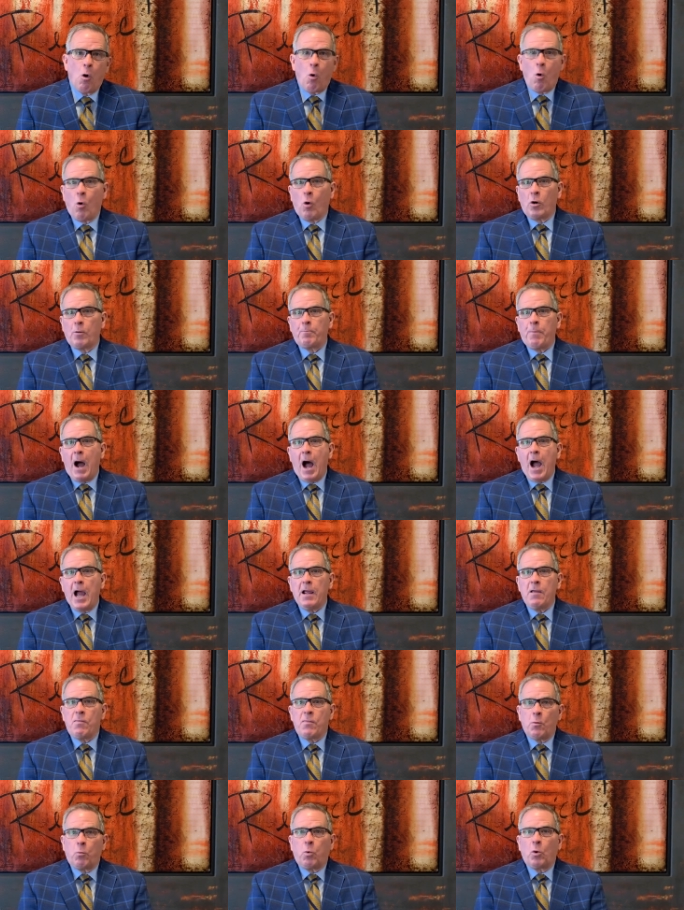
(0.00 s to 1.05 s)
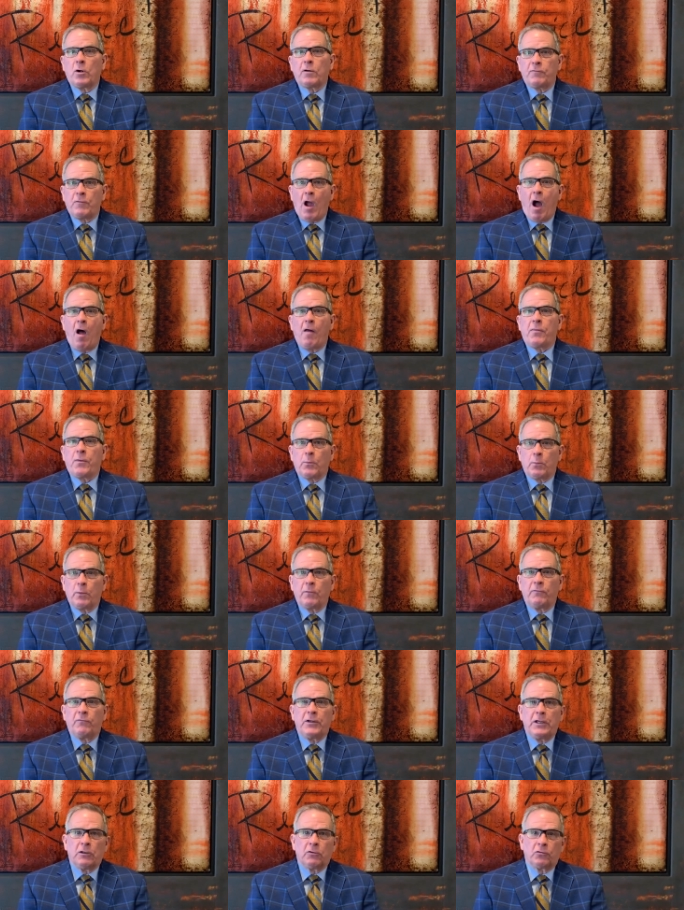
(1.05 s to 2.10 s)
or by the word of God that
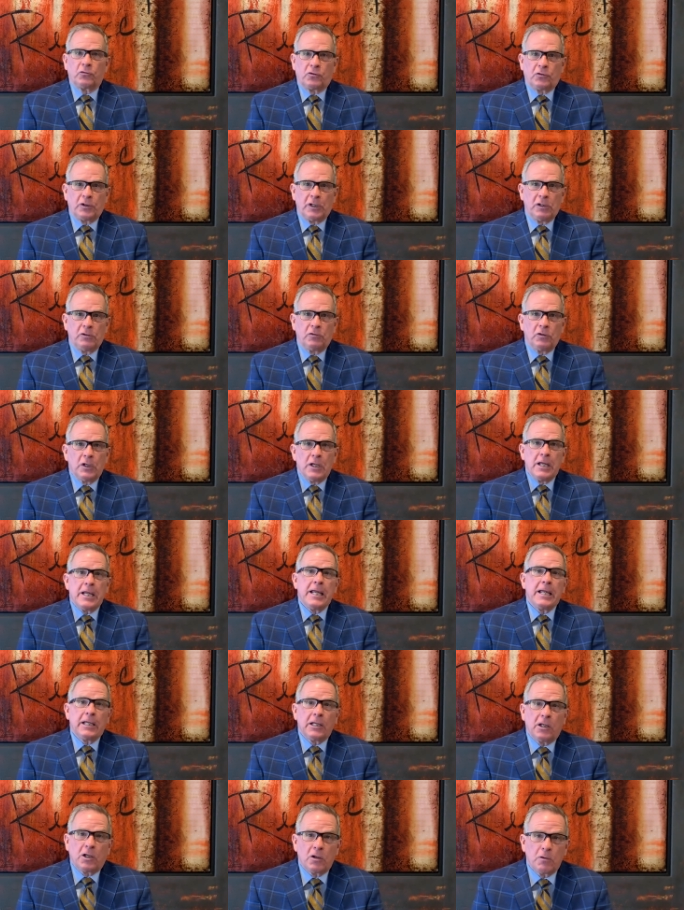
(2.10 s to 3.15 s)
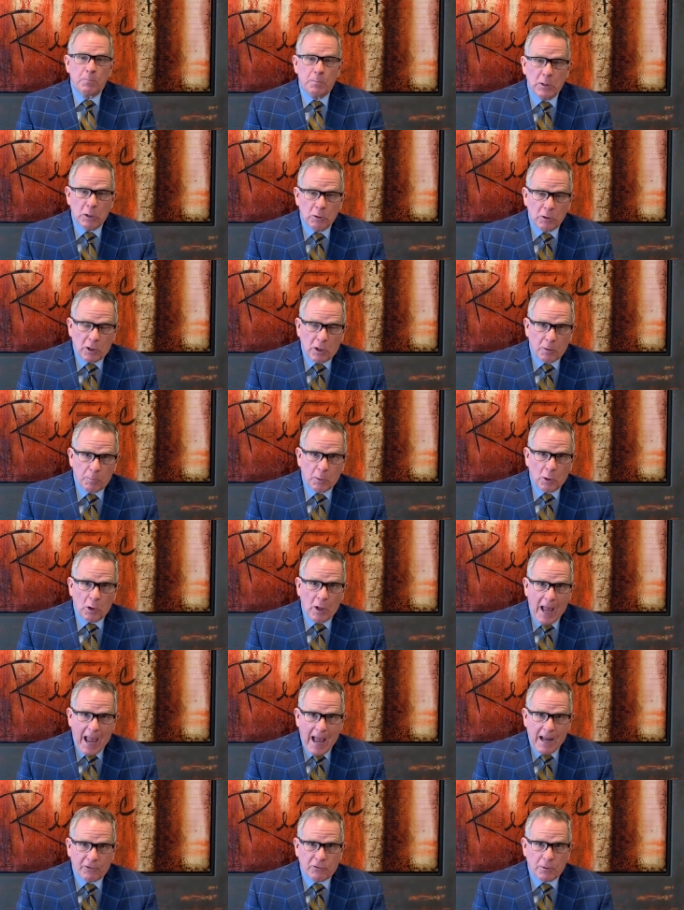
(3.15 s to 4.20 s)
reveals these incommunicable
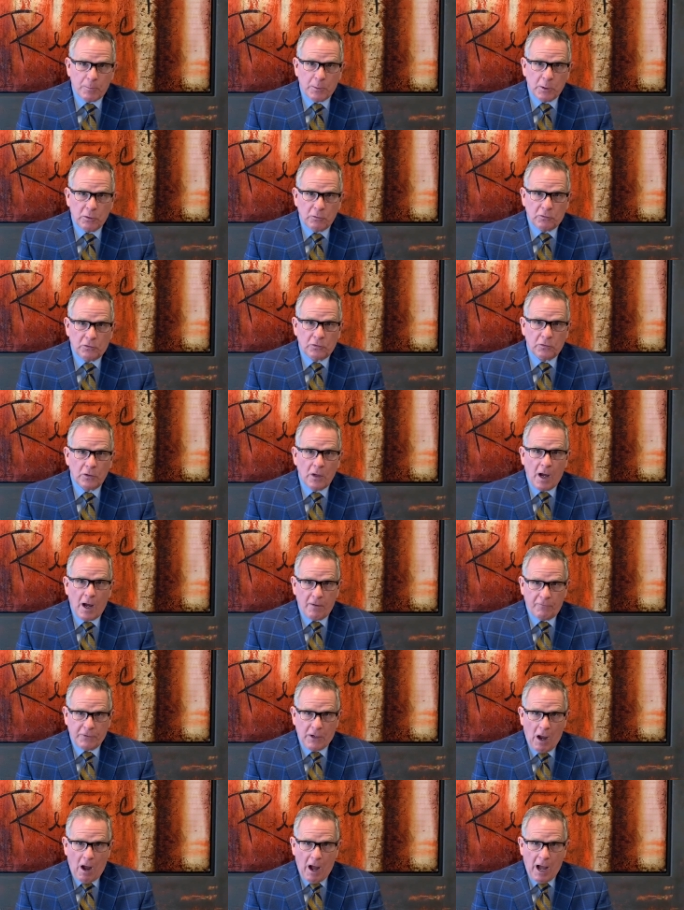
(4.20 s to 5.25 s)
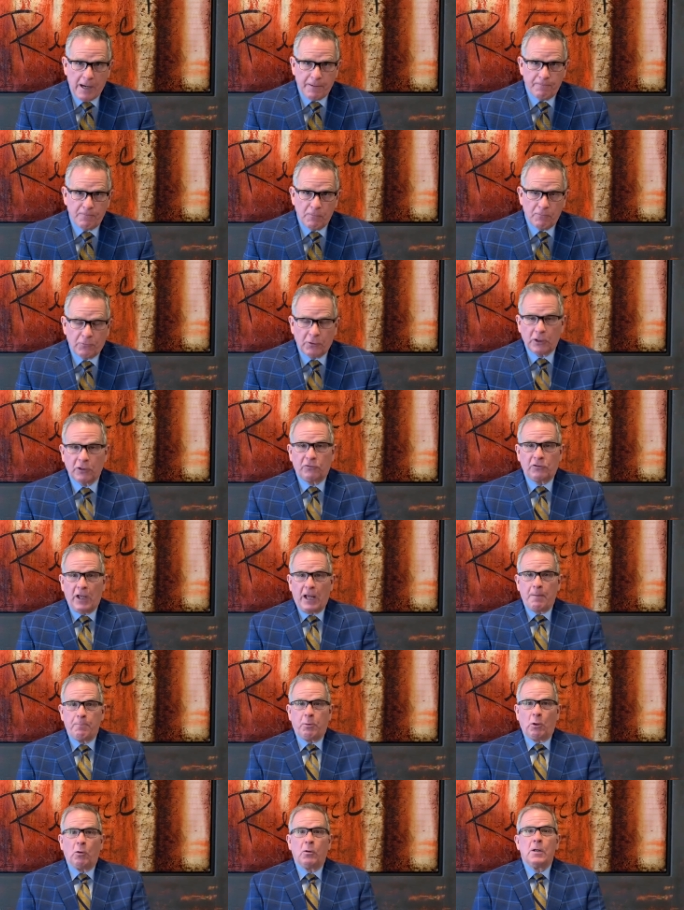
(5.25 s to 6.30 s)
attributes of God. For
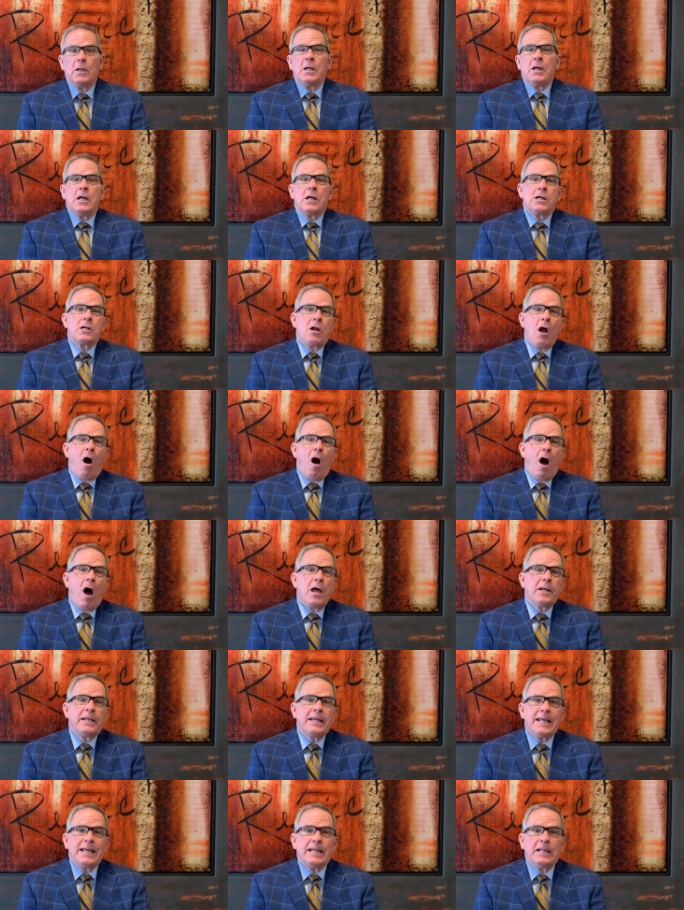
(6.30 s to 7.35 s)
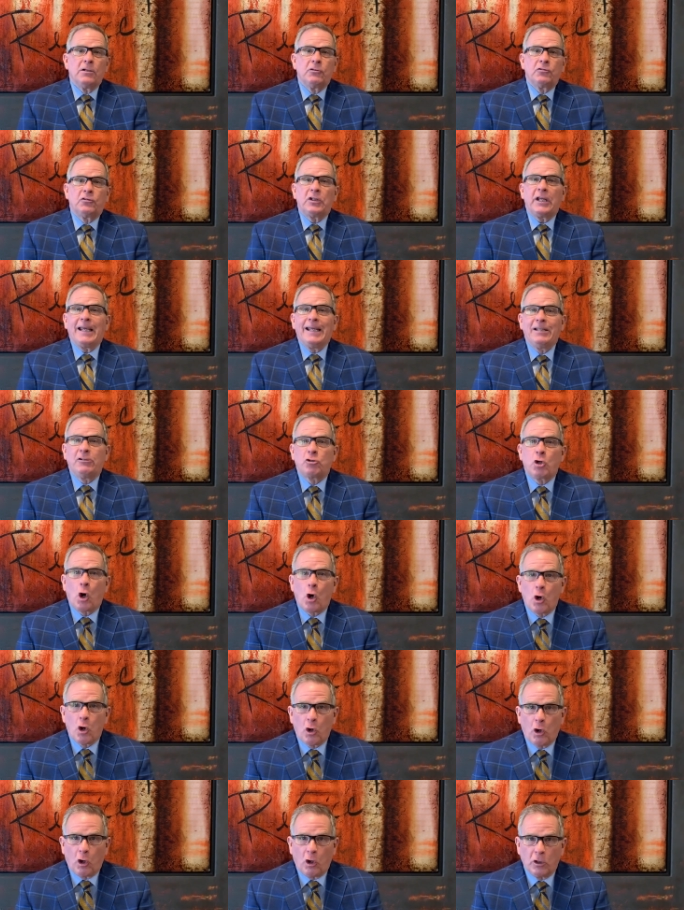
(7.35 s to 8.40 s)
example, God is
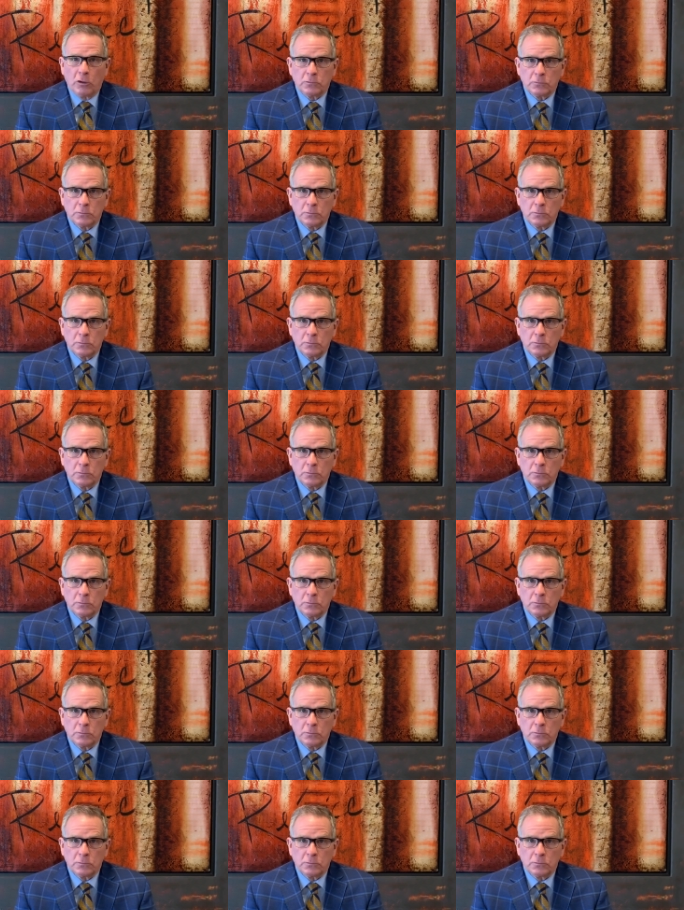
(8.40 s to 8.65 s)
eternal.